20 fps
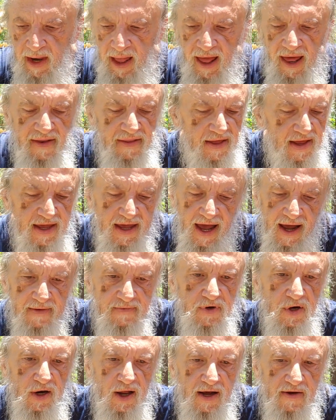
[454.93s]
And then you
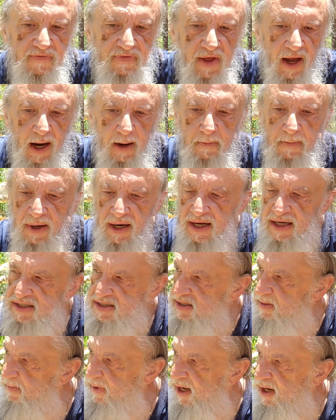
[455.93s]
have your lifetime
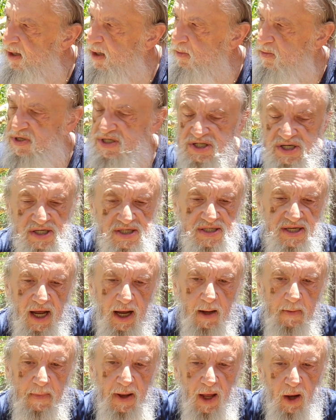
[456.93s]
list. And Melody was just
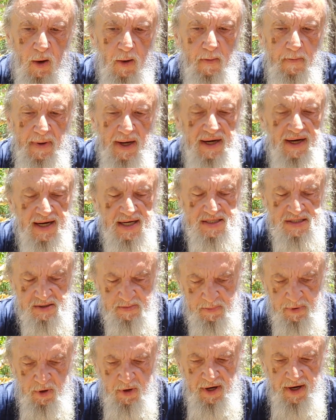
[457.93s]
telling me, oh, it'd be nice to
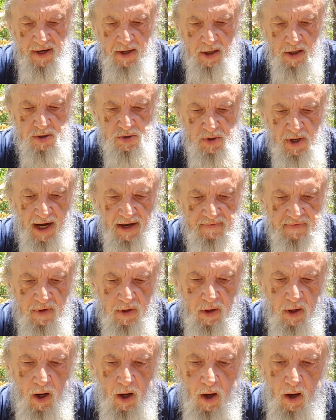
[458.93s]
put in our
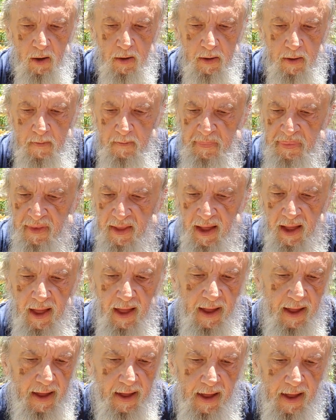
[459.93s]
travel log.
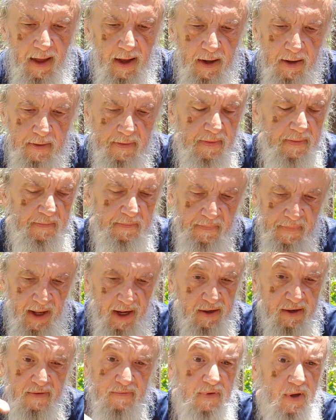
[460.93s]
And
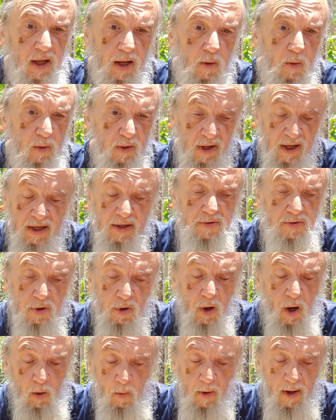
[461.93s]
I'll give you a link to
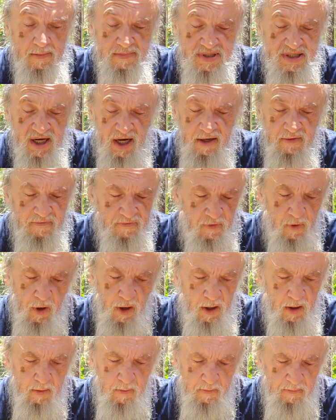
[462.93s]
our website
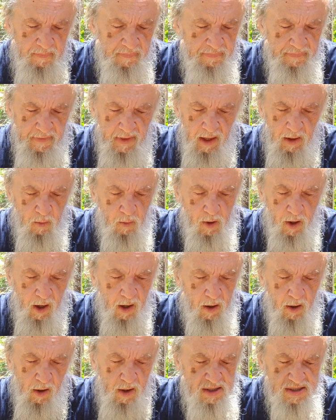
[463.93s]
for
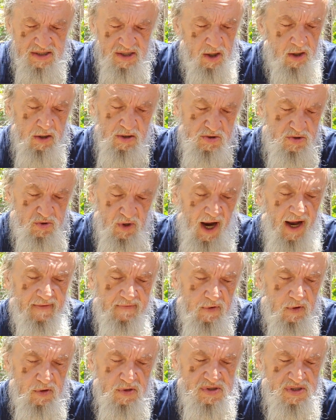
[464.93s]
it's our
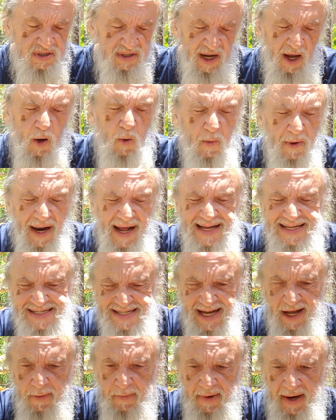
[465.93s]
travels. No, we're not
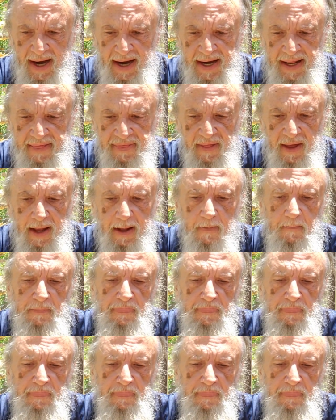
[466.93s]
selling anything.